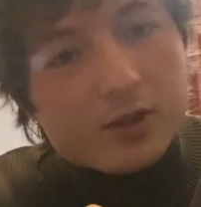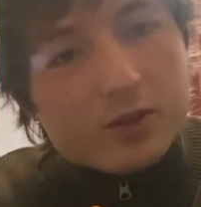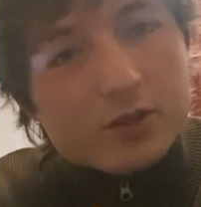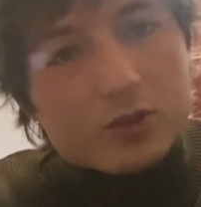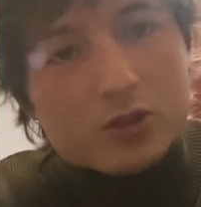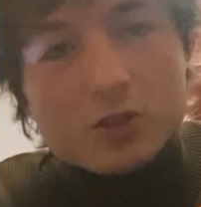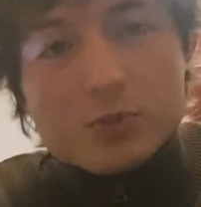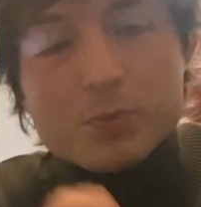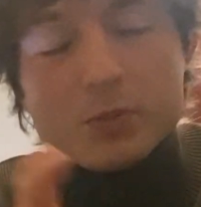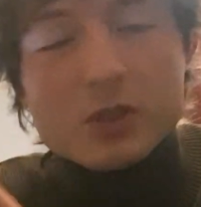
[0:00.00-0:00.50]

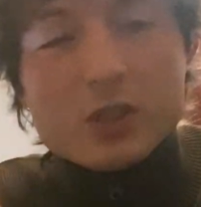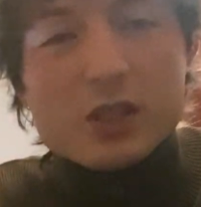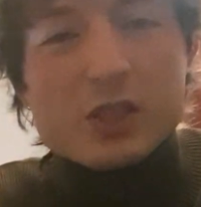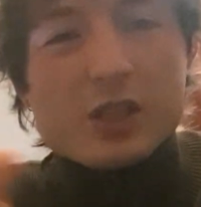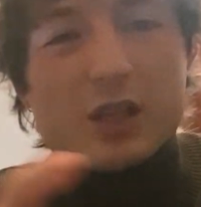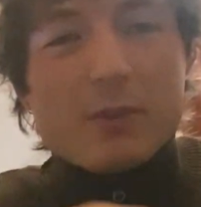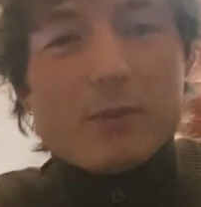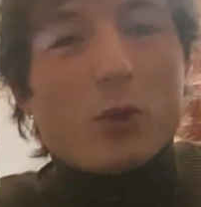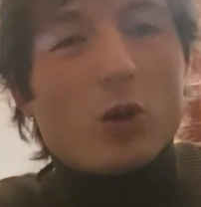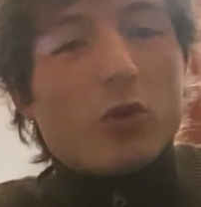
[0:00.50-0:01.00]
Just because
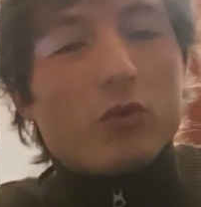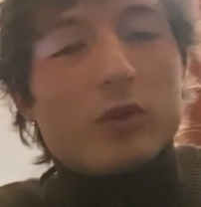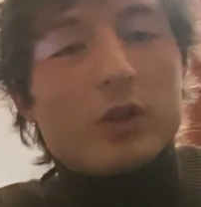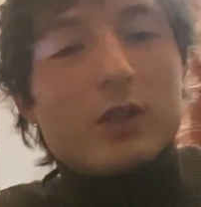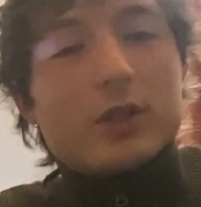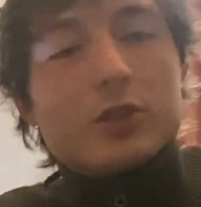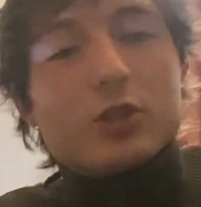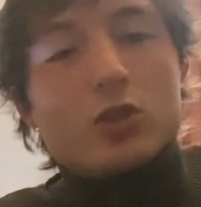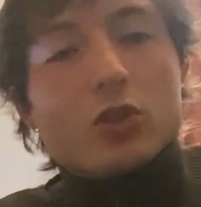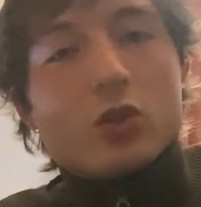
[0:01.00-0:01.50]
I'm not
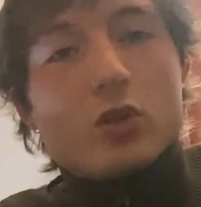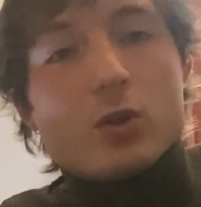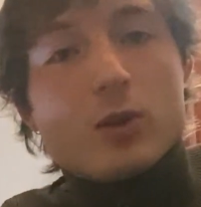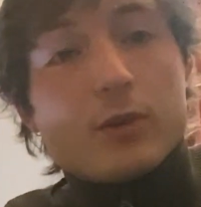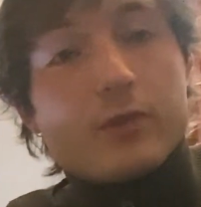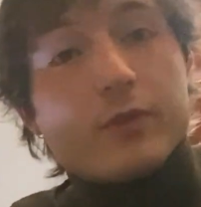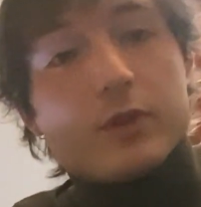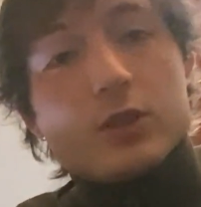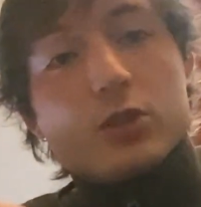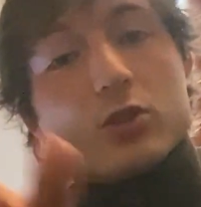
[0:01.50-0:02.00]
really sure. I
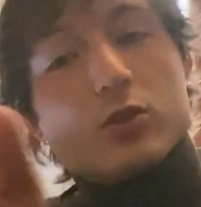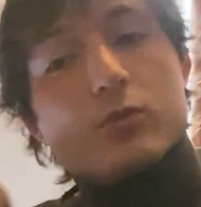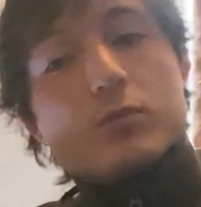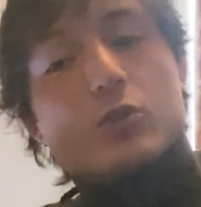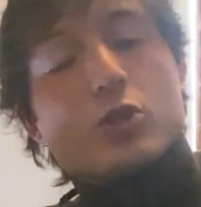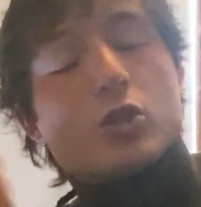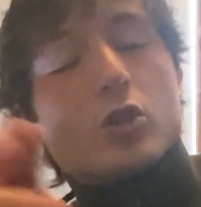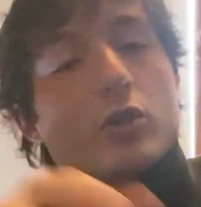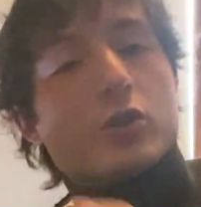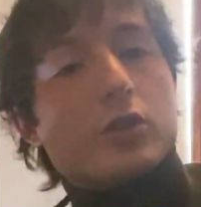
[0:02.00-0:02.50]
think some
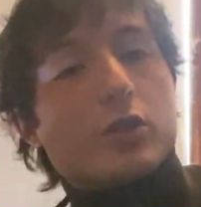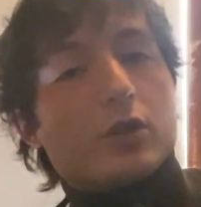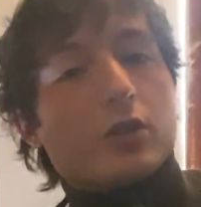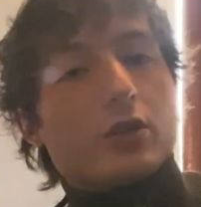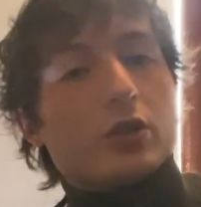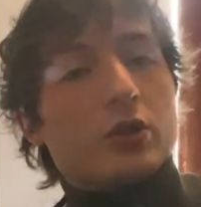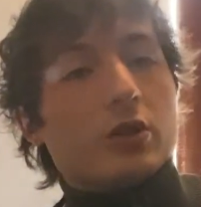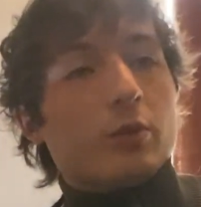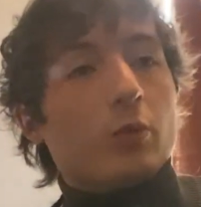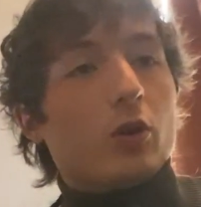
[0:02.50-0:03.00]
shots on the
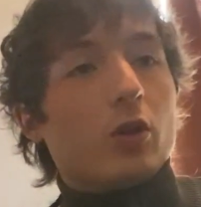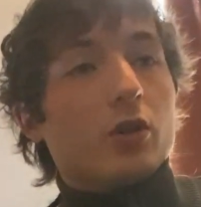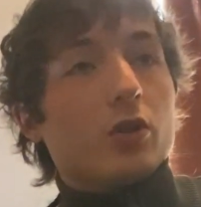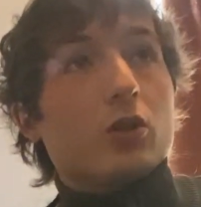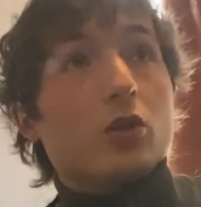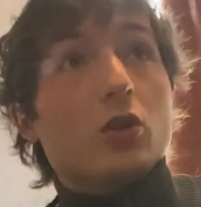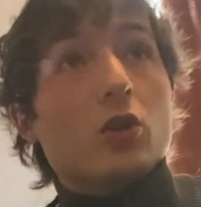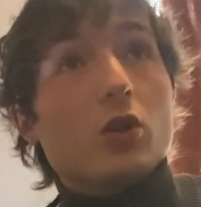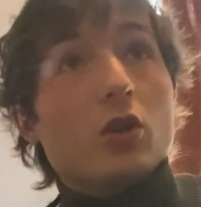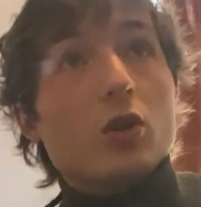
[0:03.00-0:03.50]
G1
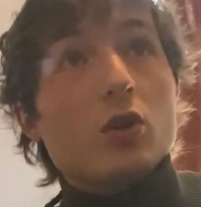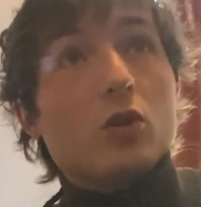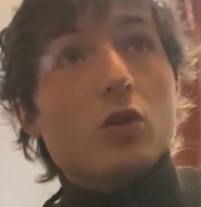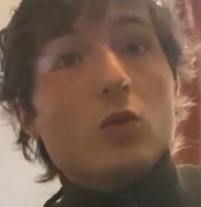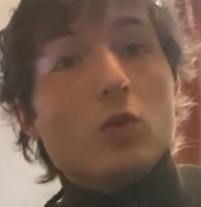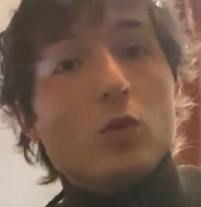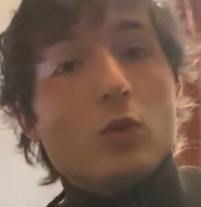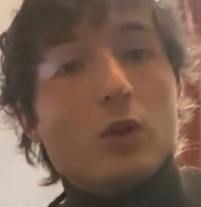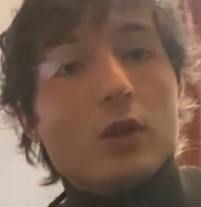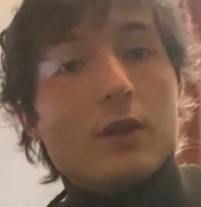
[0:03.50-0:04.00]
could look
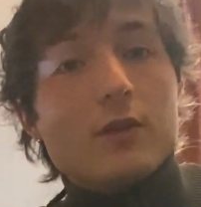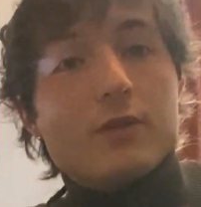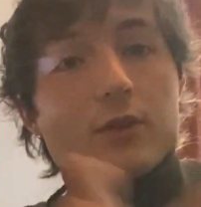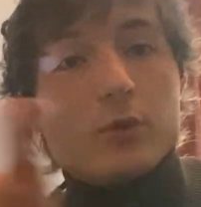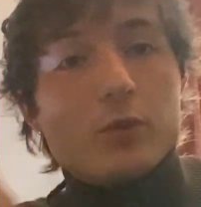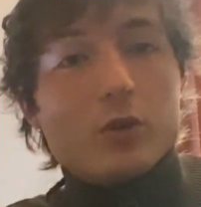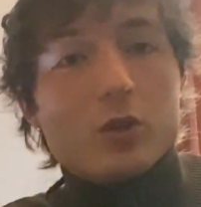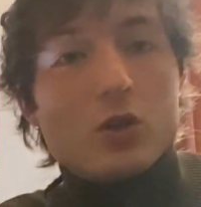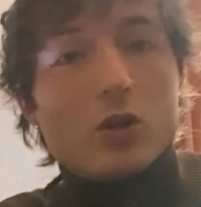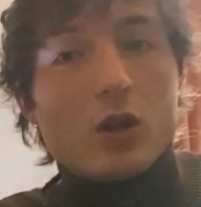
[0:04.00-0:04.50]
cool if
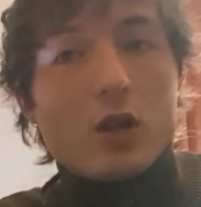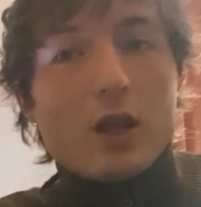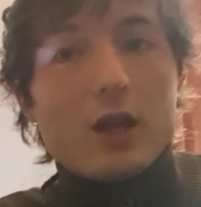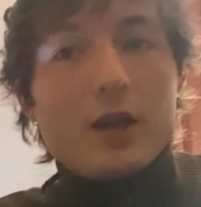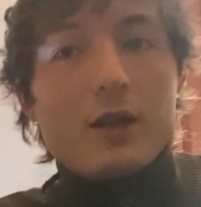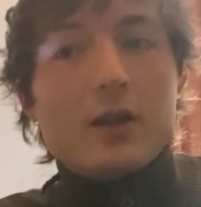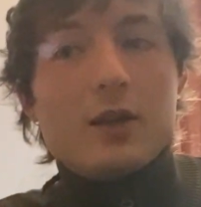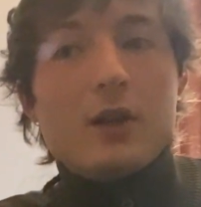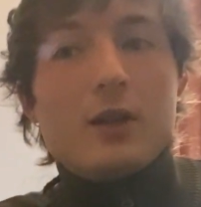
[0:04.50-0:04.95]
they're in colour.